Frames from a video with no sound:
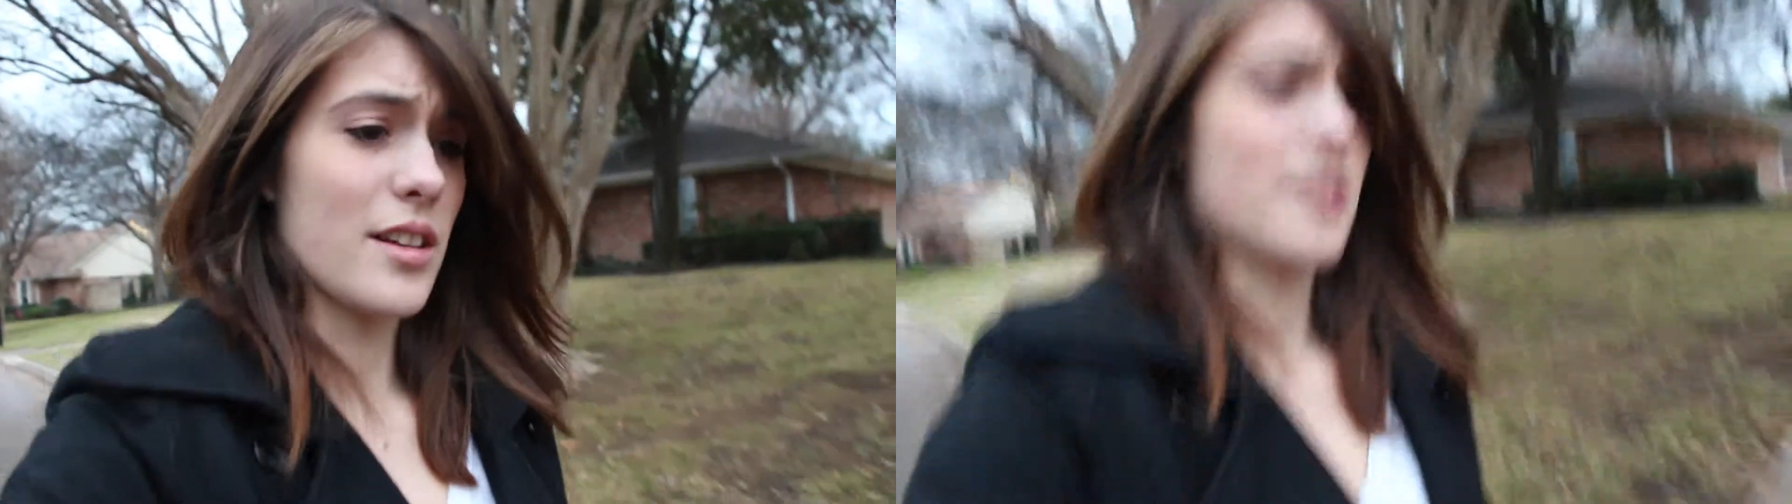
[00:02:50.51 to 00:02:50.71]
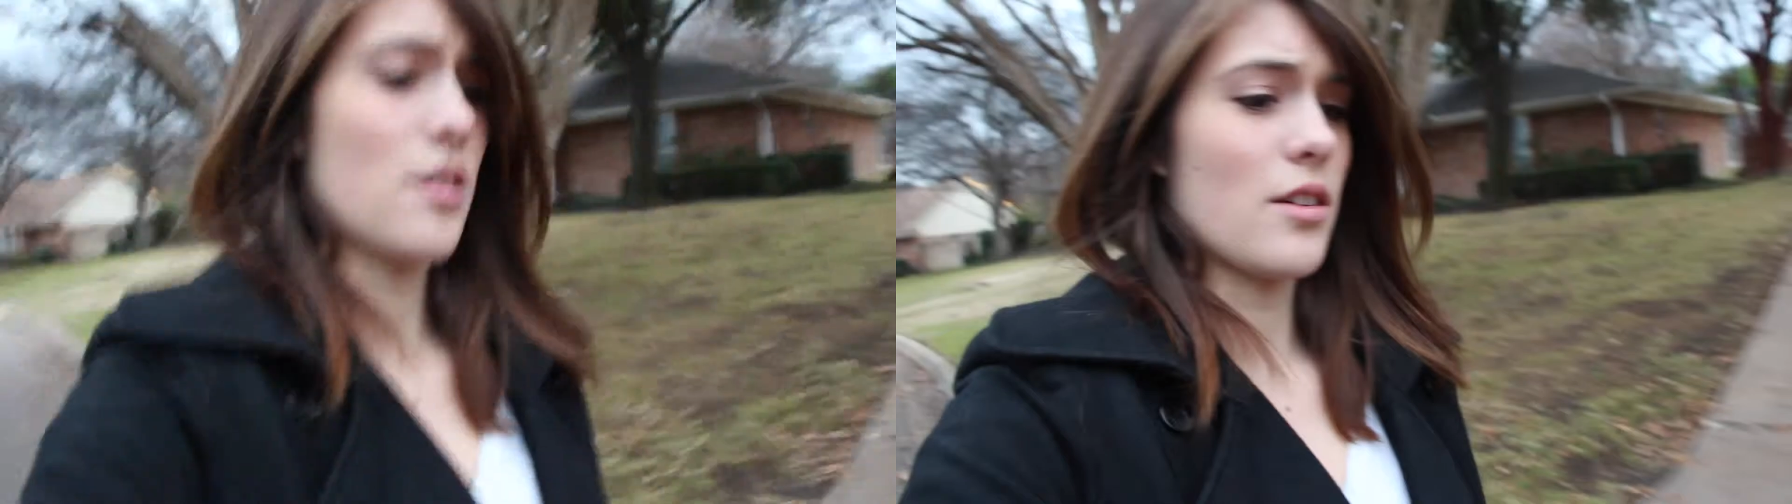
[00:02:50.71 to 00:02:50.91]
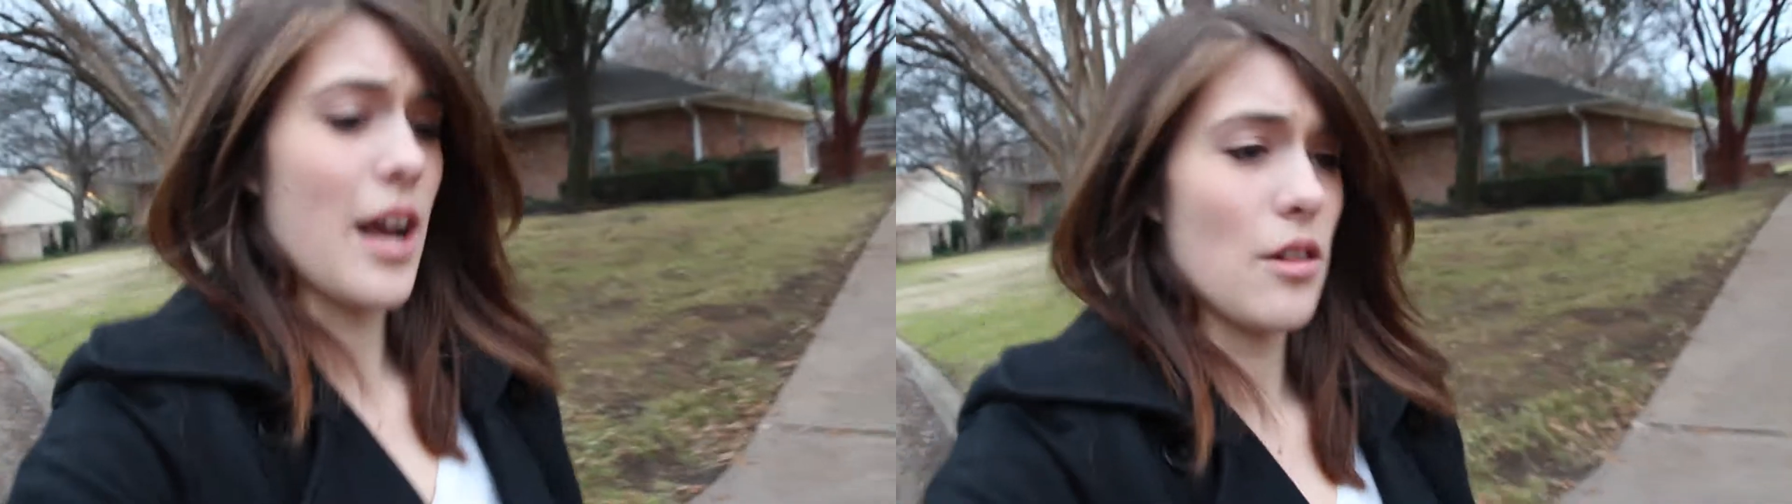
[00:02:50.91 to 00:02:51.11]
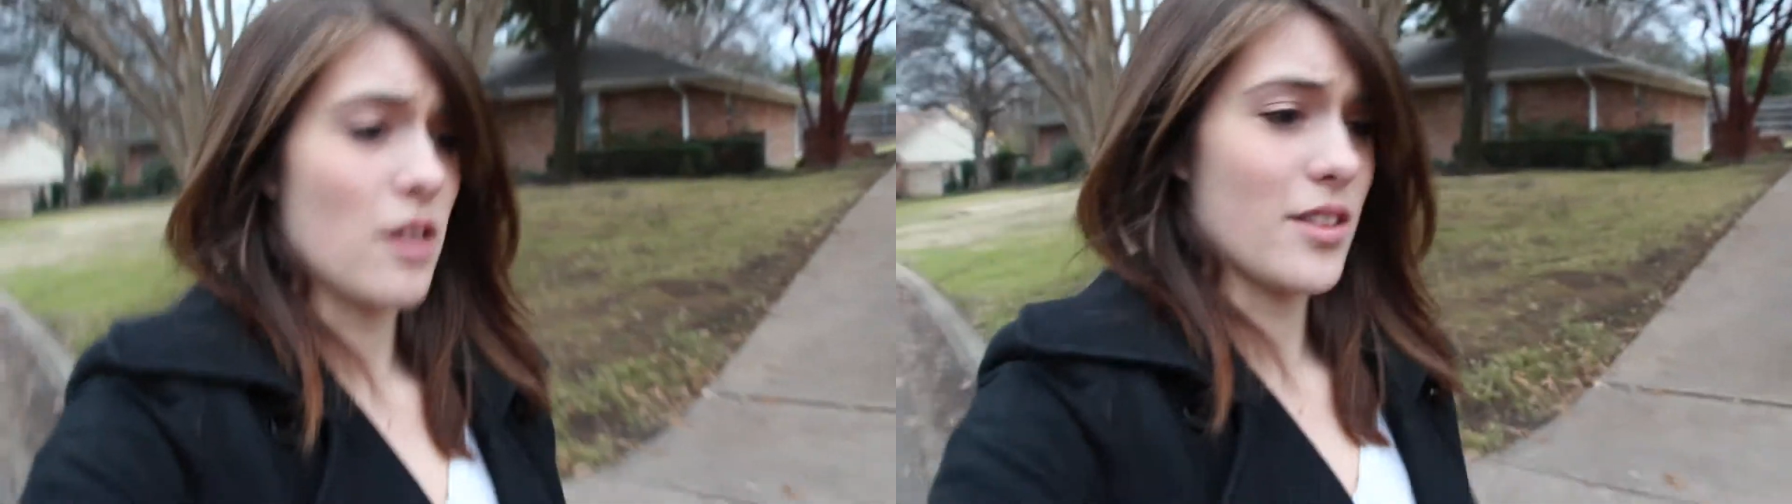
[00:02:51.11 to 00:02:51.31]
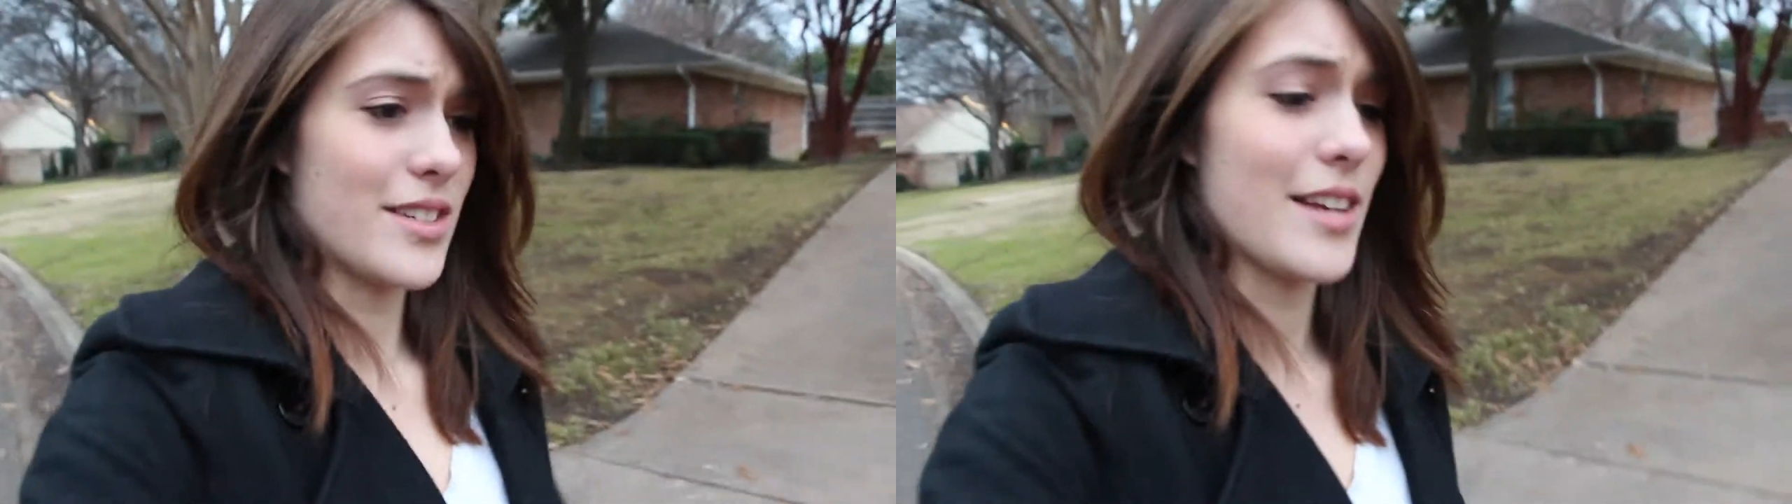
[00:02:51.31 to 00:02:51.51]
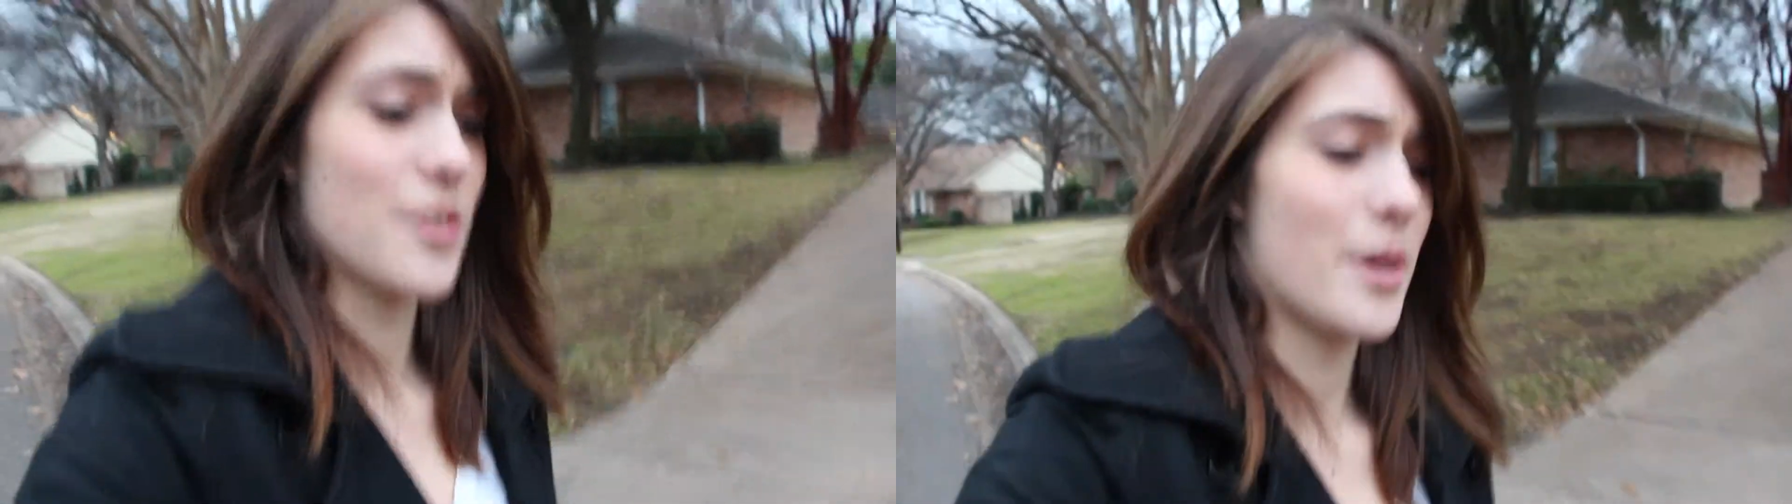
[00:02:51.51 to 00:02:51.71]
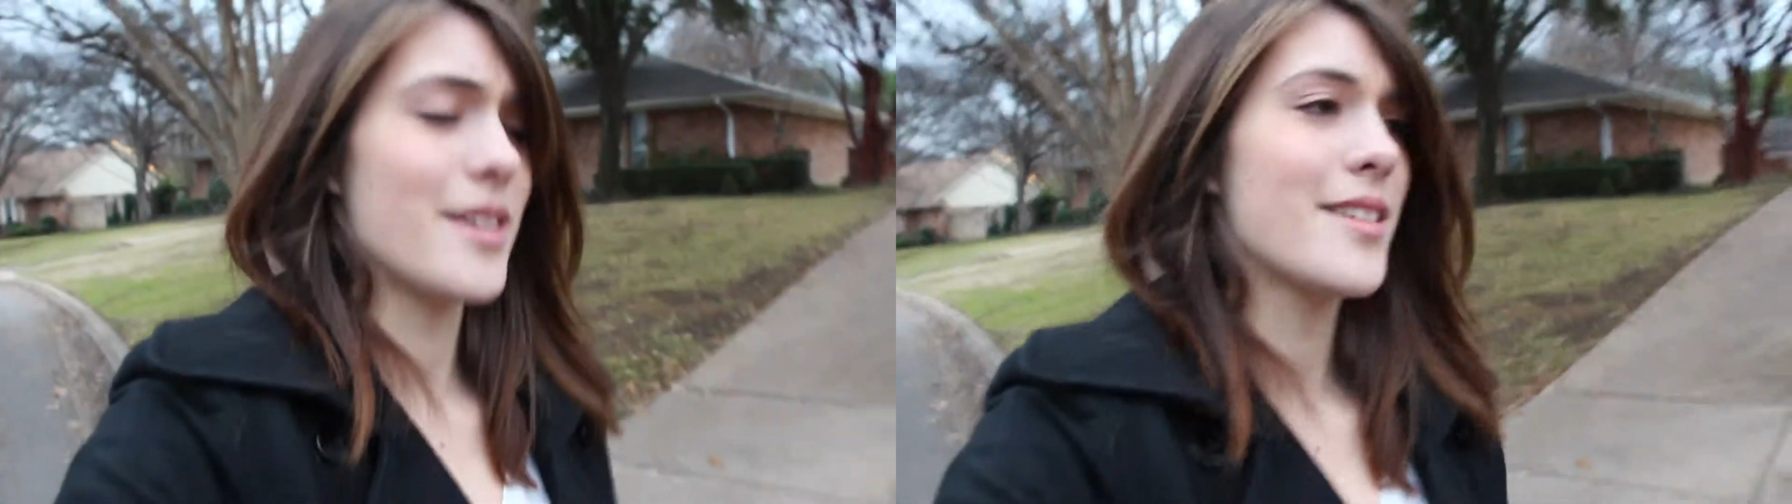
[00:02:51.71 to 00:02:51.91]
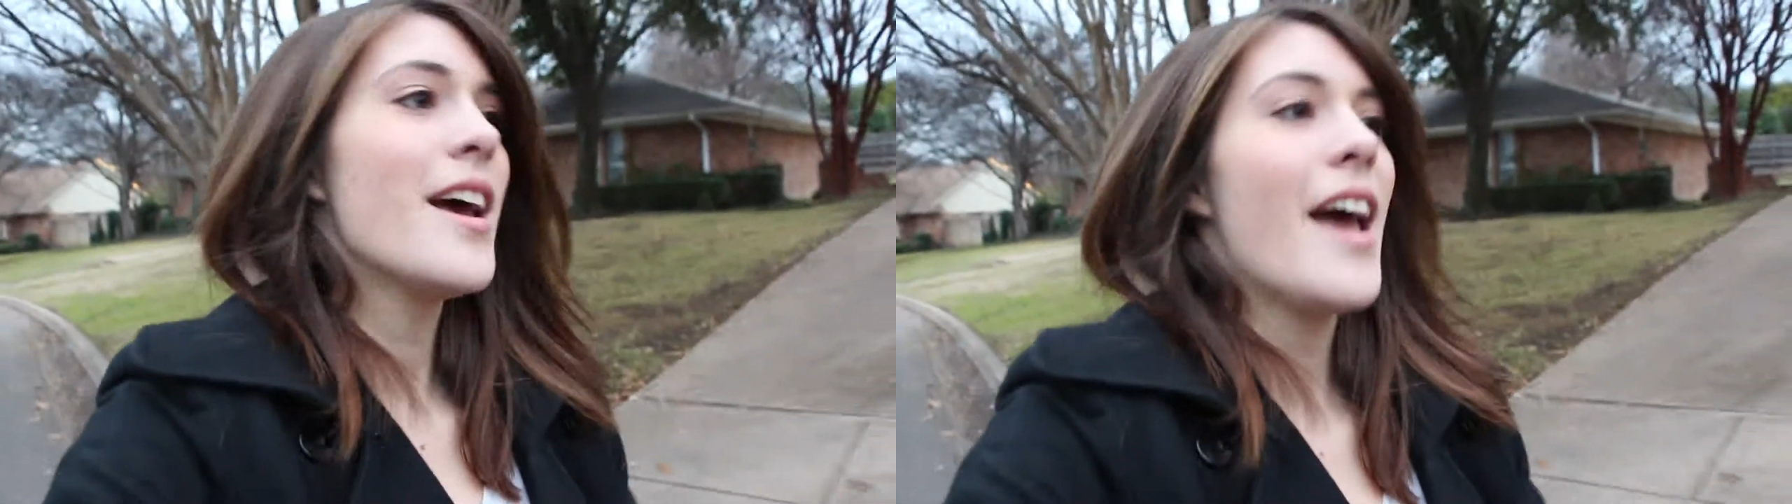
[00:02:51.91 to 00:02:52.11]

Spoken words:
considering how long the test was,